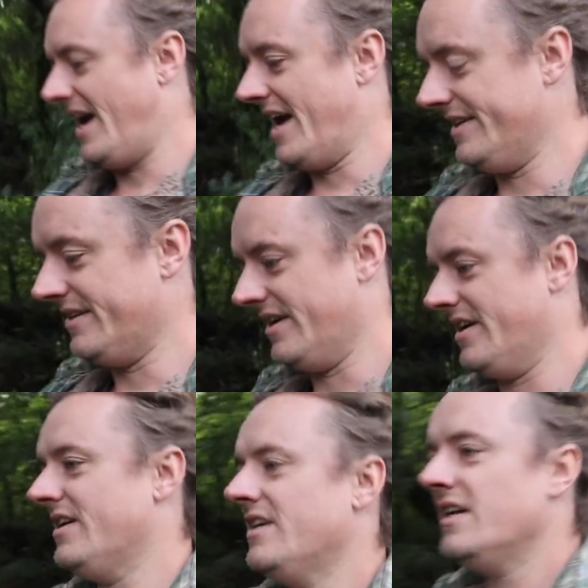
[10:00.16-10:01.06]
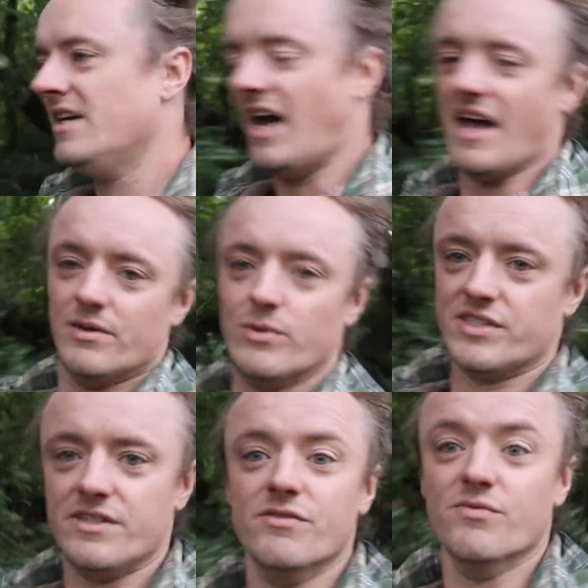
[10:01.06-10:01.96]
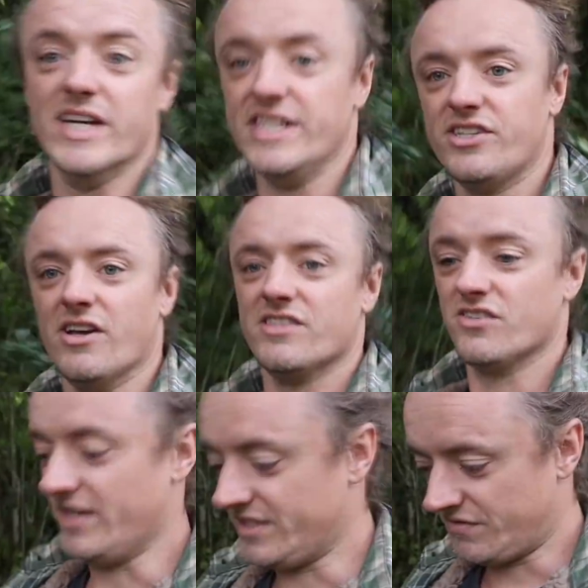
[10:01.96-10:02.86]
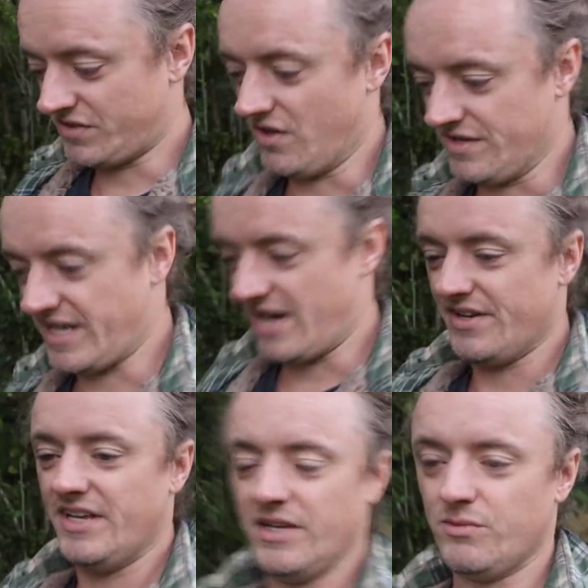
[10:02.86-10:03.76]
and uh, and it wasn't even really showing signs of slowing down.